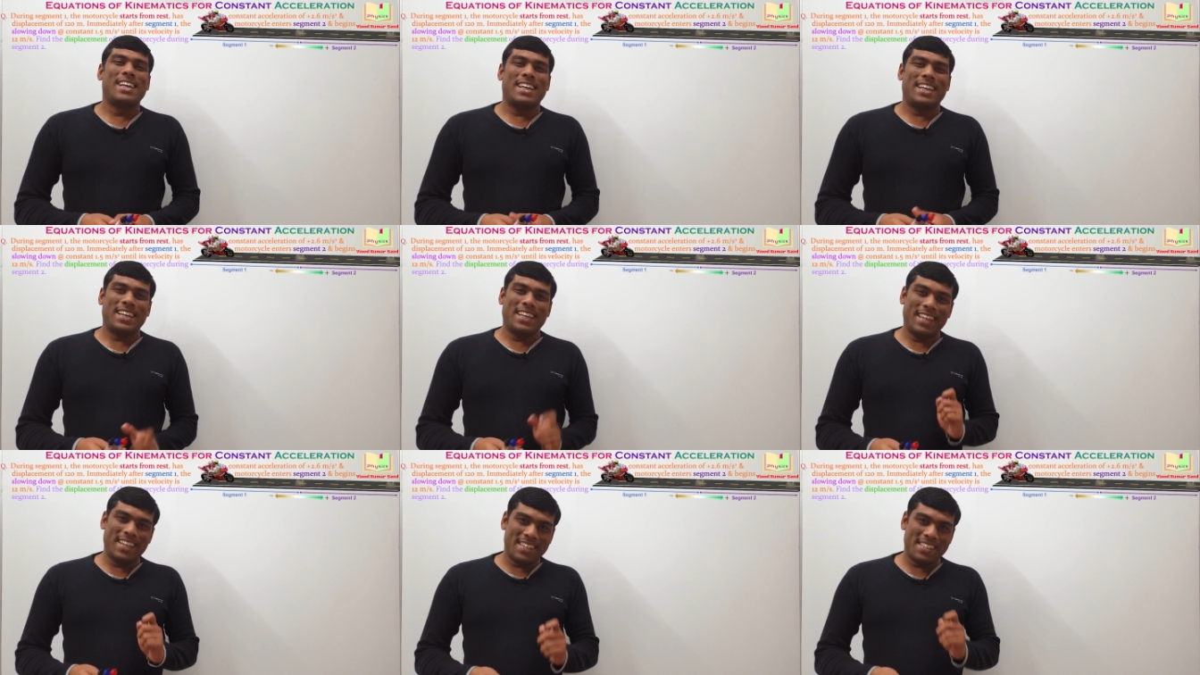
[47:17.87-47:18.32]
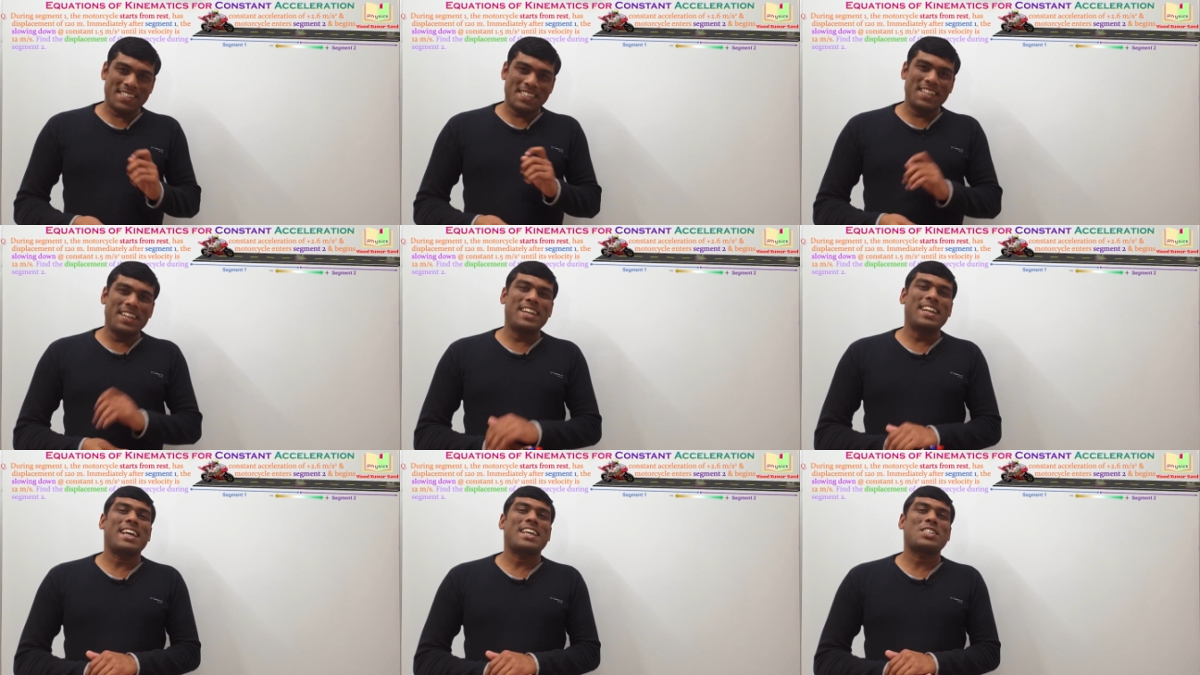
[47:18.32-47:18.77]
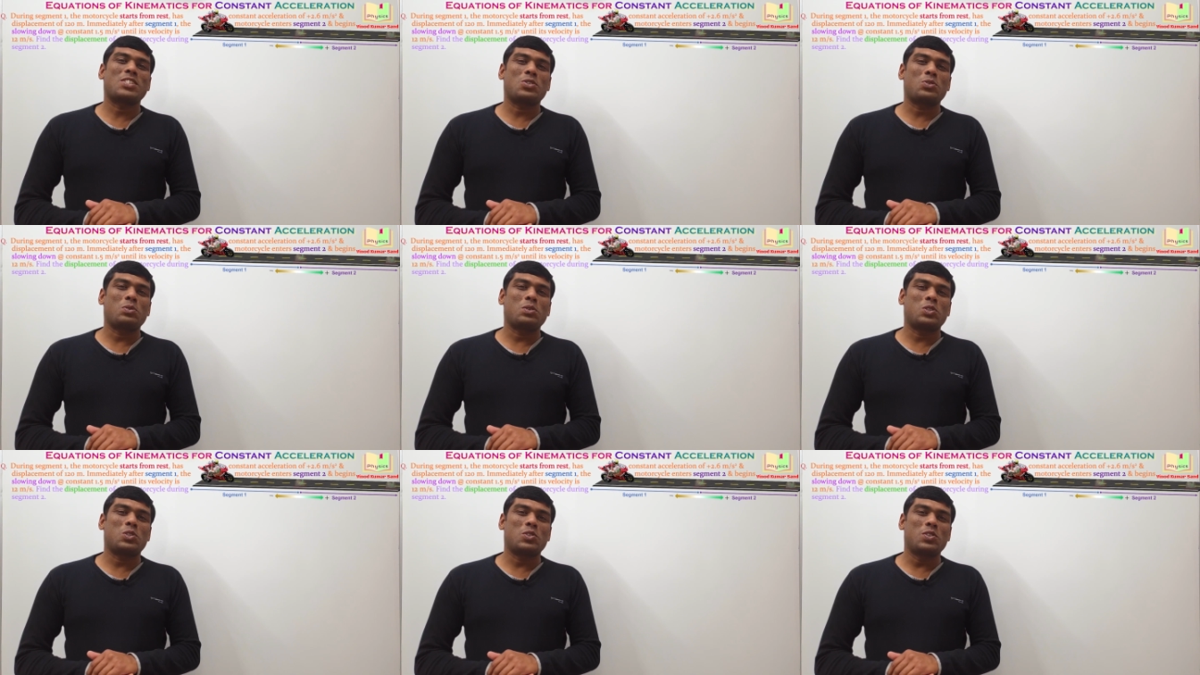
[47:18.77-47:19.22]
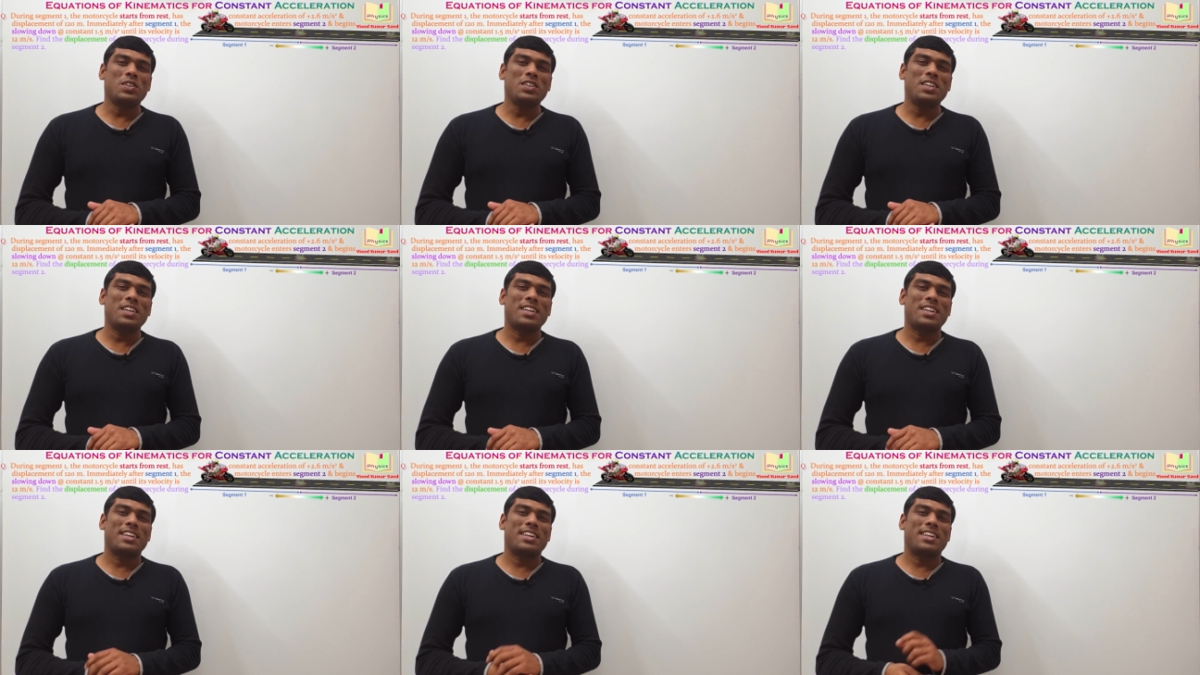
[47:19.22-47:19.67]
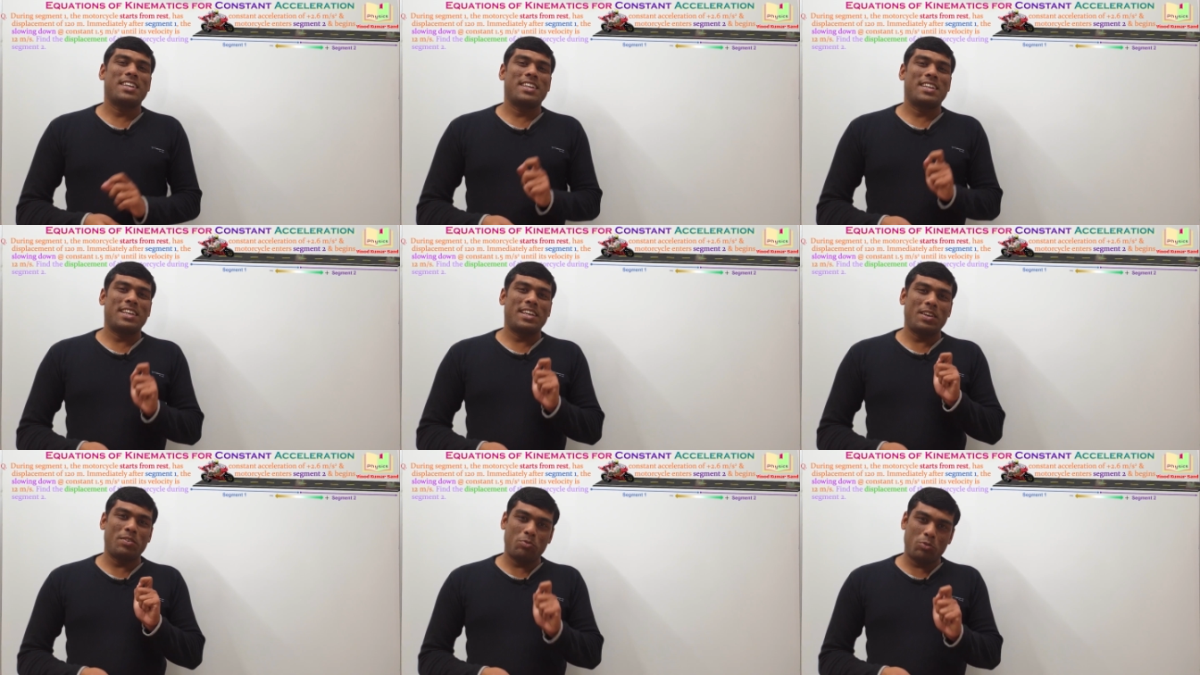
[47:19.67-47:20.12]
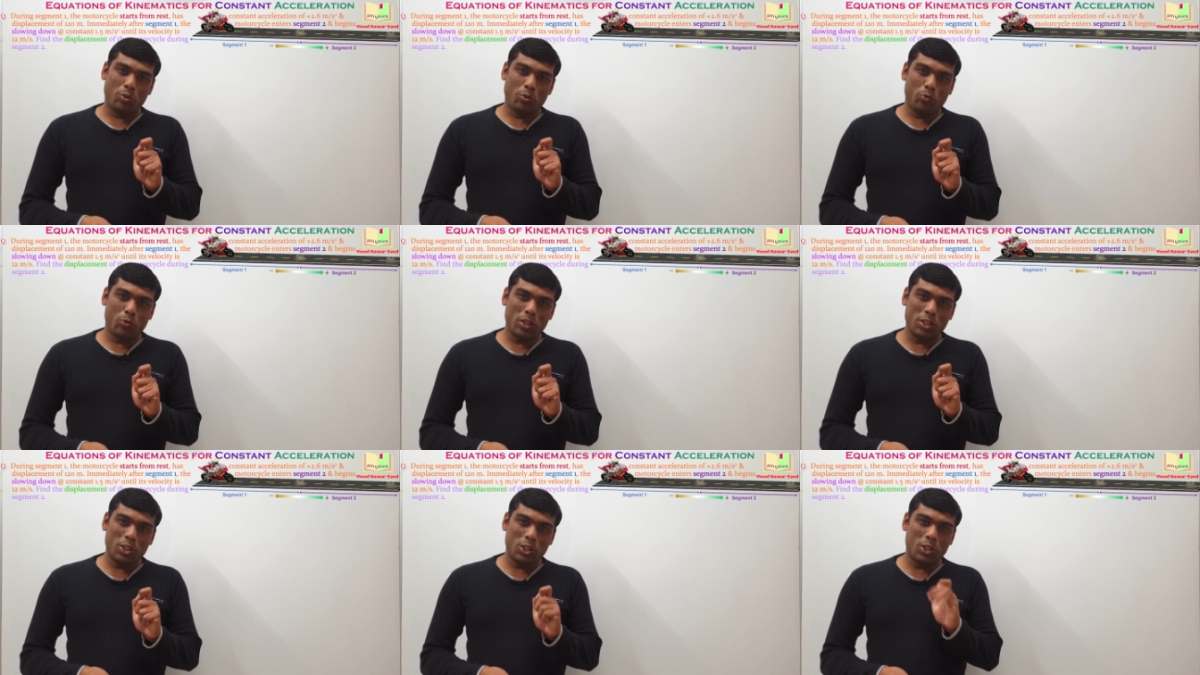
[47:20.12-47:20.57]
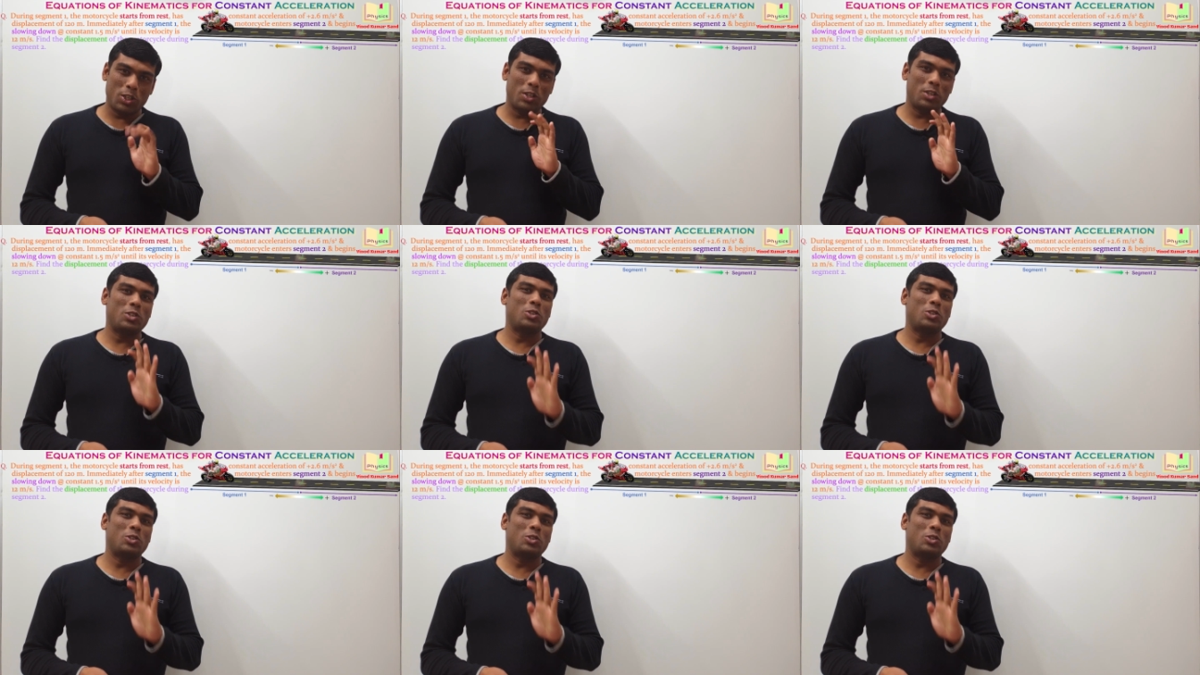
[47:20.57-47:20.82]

Here is the next question. If you wish,